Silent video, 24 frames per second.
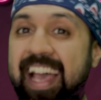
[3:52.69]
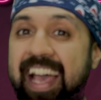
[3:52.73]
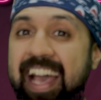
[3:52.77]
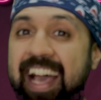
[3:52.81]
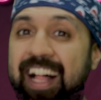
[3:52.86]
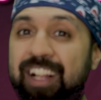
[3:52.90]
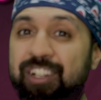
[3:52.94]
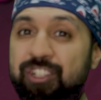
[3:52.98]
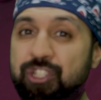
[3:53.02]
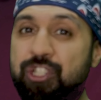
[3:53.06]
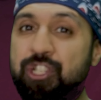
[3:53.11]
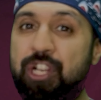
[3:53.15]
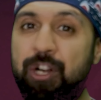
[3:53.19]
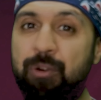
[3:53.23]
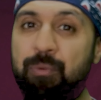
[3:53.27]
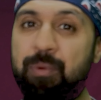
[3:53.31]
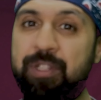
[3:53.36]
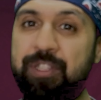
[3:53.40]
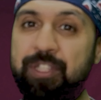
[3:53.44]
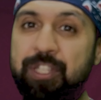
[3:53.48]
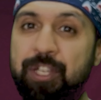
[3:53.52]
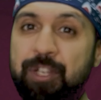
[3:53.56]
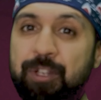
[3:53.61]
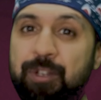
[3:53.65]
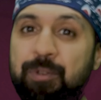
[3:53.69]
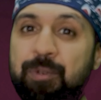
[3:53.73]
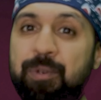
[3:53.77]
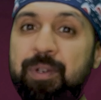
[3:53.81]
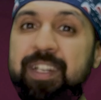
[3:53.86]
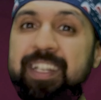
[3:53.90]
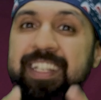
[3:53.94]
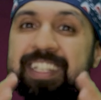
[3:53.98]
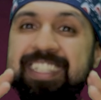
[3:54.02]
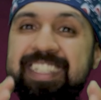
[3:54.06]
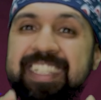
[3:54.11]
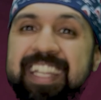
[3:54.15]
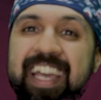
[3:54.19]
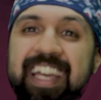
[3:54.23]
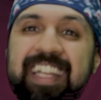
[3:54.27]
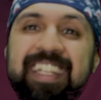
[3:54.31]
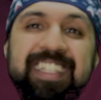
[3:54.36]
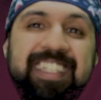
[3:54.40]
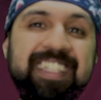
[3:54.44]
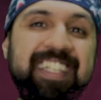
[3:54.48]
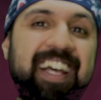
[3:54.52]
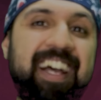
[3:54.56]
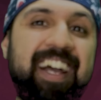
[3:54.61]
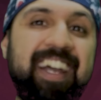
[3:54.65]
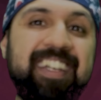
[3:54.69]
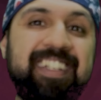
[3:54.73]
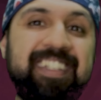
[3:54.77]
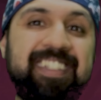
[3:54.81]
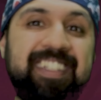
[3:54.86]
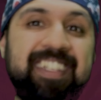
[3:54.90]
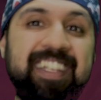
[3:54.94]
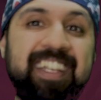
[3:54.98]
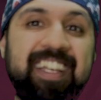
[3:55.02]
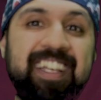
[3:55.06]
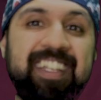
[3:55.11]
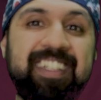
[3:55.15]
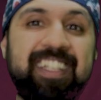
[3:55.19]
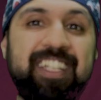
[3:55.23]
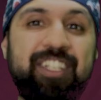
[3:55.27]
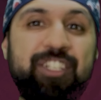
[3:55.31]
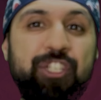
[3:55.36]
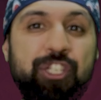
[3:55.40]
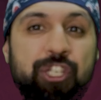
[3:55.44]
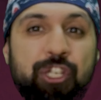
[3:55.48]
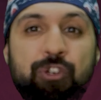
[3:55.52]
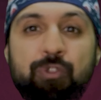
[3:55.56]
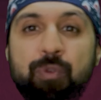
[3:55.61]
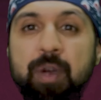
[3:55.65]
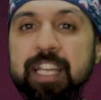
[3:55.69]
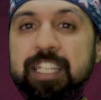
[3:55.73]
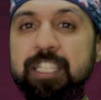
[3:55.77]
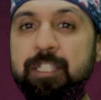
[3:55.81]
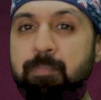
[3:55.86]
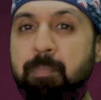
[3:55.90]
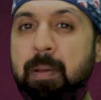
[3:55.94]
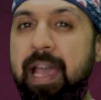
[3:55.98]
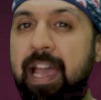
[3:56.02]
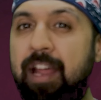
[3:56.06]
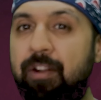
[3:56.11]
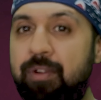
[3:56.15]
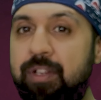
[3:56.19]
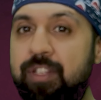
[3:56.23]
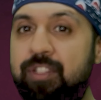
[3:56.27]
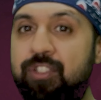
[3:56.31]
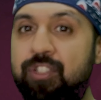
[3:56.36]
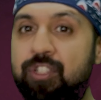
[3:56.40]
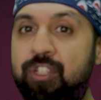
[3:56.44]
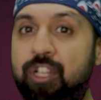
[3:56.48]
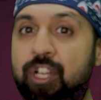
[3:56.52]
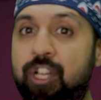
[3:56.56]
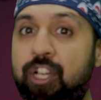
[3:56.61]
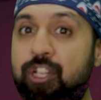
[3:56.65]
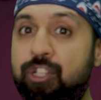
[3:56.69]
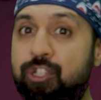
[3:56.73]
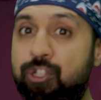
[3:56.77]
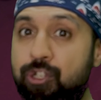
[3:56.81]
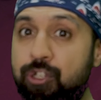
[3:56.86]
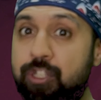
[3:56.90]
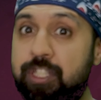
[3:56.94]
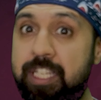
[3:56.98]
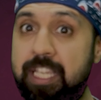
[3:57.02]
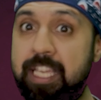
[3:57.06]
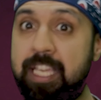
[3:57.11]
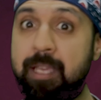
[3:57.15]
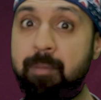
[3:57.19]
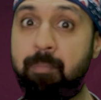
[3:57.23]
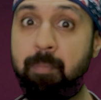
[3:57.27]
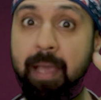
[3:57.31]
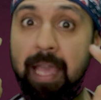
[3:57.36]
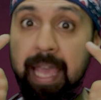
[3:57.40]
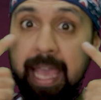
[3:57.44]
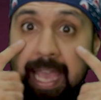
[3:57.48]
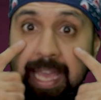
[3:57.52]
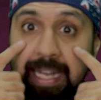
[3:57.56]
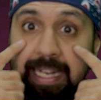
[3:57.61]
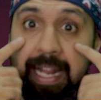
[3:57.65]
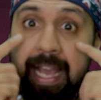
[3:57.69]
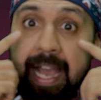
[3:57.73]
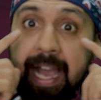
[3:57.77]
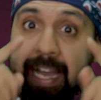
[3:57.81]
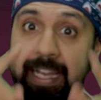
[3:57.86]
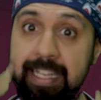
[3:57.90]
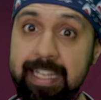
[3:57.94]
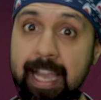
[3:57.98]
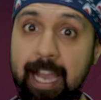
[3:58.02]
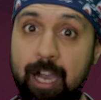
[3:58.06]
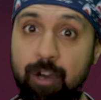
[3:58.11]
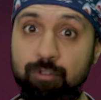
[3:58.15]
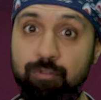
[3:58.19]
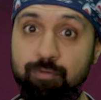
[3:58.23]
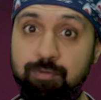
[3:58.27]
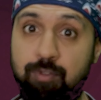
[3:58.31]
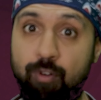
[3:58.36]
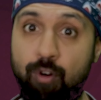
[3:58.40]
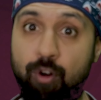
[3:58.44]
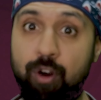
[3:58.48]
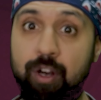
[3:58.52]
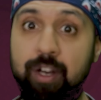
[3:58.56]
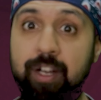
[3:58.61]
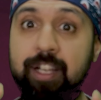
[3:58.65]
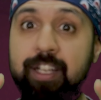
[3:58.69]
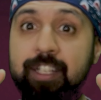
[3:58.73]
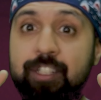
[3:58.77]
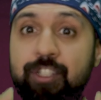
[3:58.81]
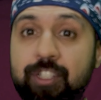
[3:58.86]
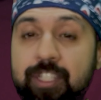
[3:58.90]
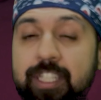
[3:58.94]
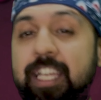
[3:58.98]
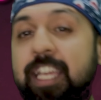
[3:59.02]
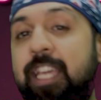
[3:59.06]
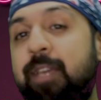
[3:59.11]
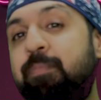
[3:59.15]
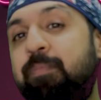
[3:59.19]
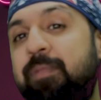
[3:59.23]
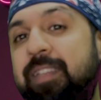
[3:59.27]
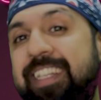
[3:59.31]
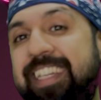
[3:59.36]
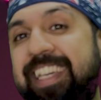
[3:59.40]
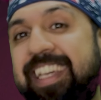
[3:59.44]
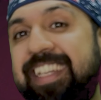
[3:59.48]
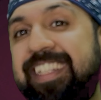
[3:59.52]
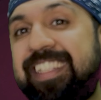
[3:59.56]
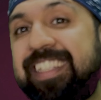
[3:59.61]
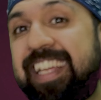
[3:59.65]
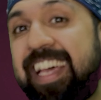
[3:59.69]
I'll share with you 10 signs that you as parents should keep an eye out for to keep the kids